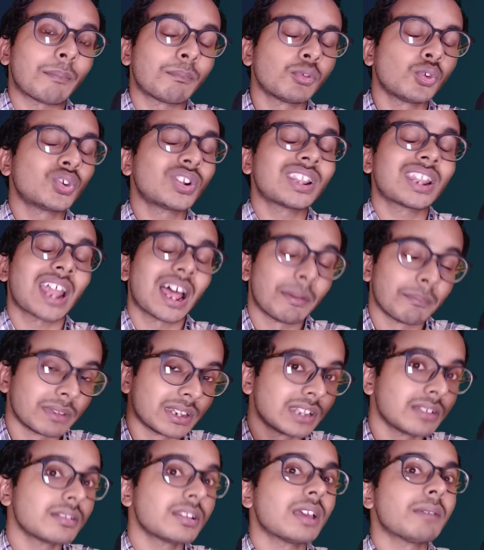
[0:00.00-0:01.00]
upload and one
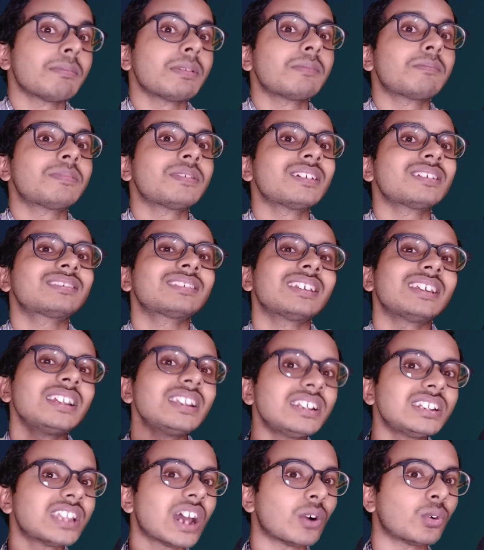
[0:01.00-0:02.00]
hundred M B P S
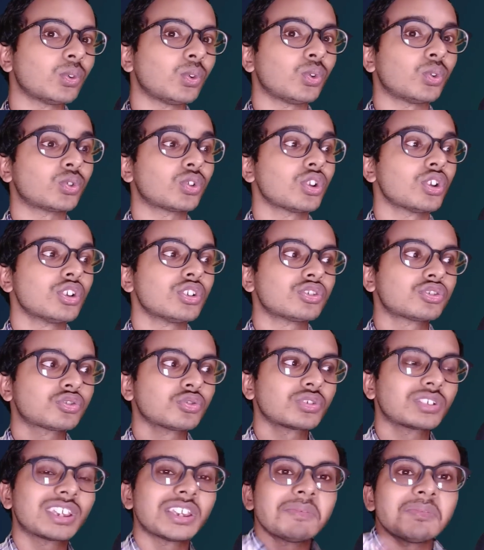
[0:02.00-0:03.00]
in download.
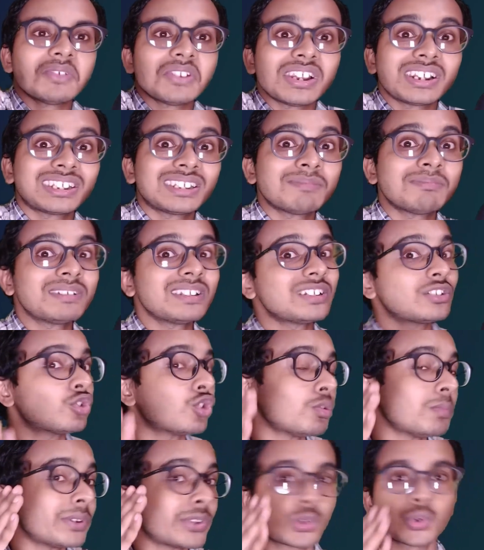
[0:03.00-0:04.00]
So cumulatively it
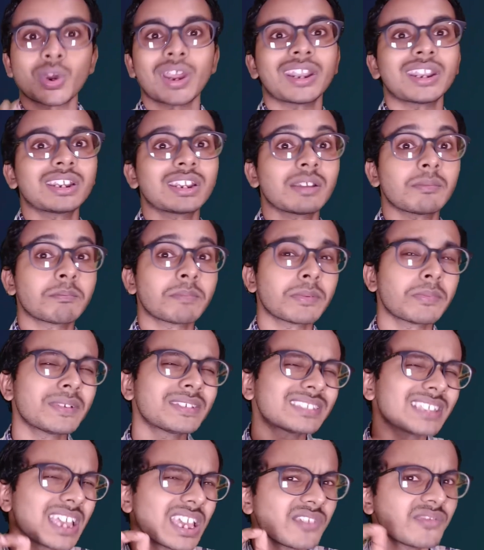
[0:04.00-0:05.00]
will be two hundred M B P
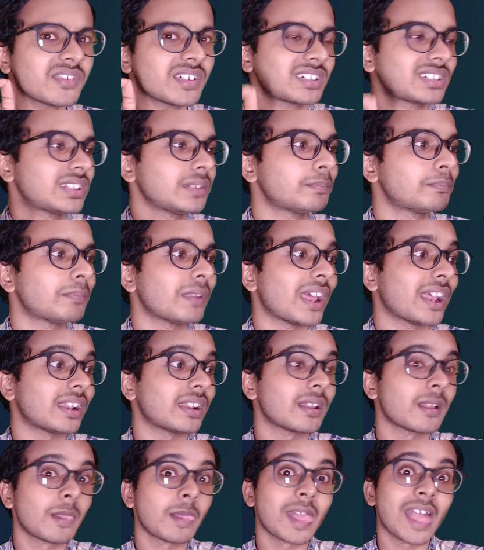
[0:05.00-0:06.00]
S effective
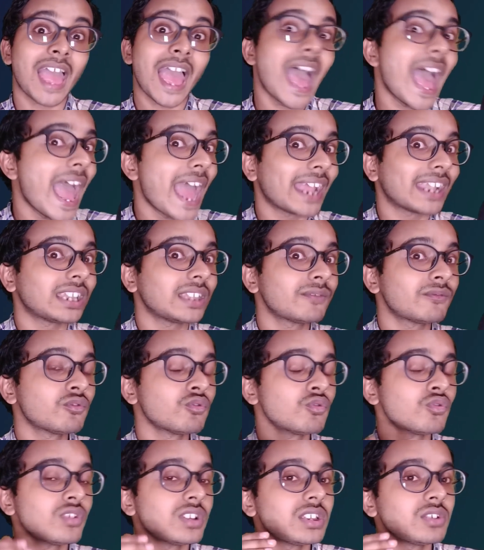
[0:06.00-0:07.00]
plan. And if
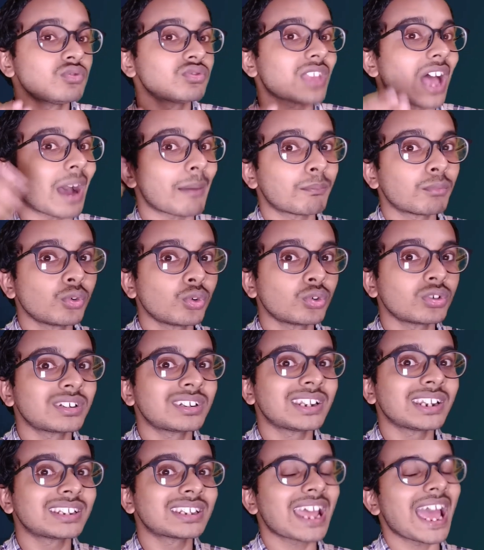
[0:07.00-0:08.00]
you use
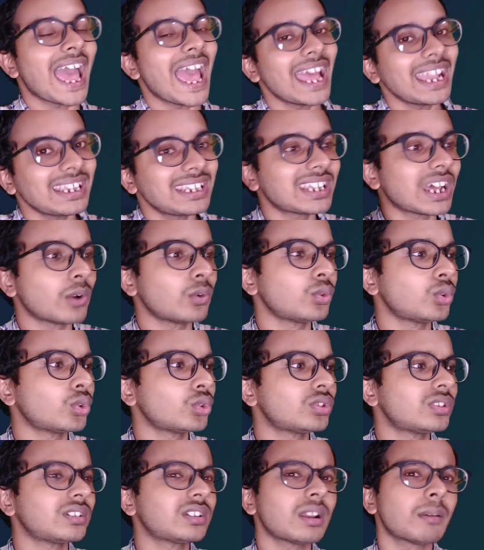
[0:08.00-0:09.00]
upload data and
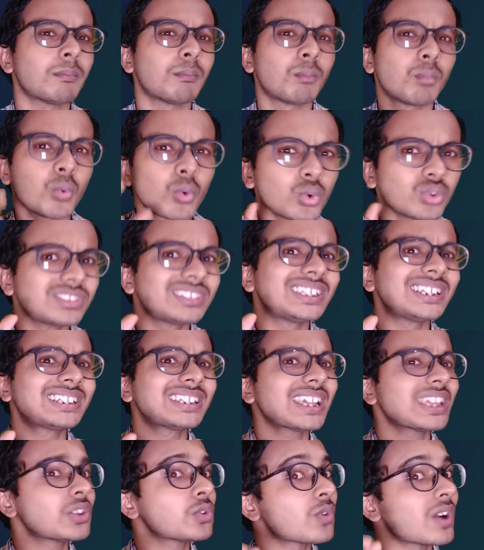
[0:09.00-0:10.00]
download data, both
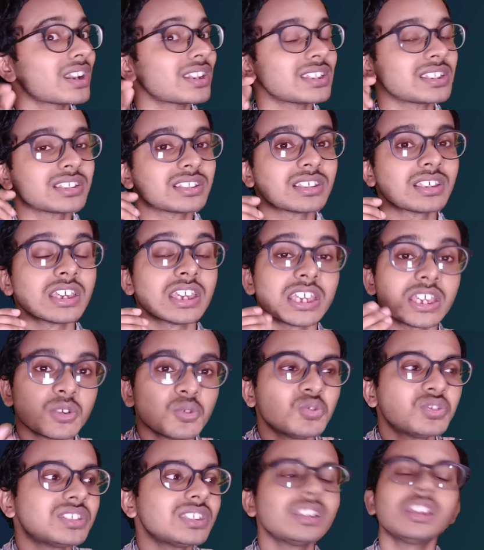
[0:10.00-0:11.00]
data you are
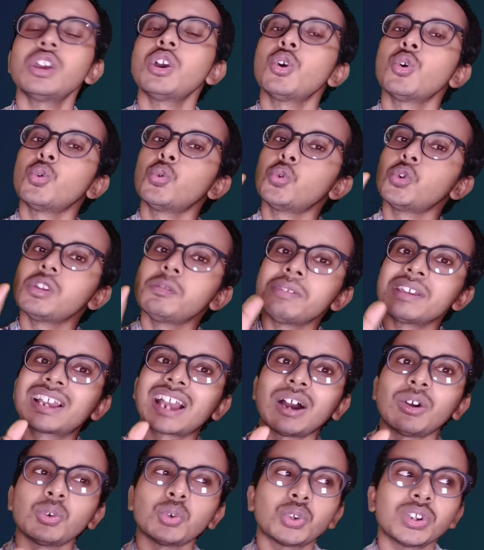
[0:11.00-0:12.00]
using will be
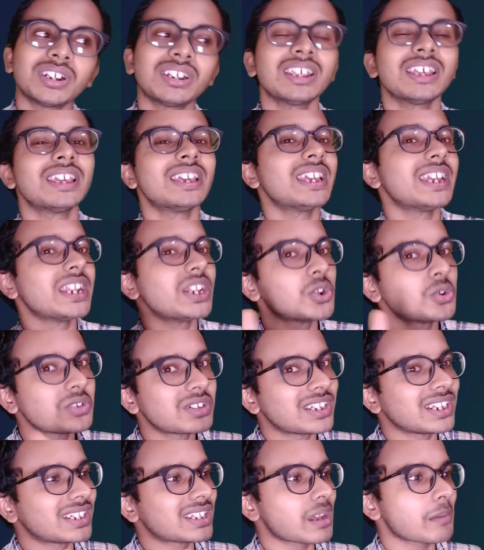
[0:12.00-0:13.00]
counted in your
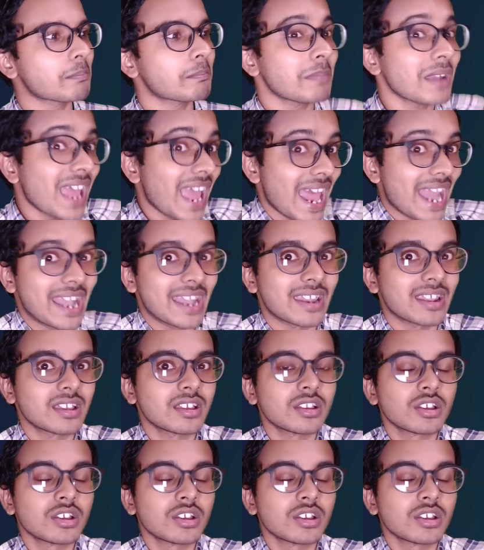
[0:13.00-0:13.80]
data plan.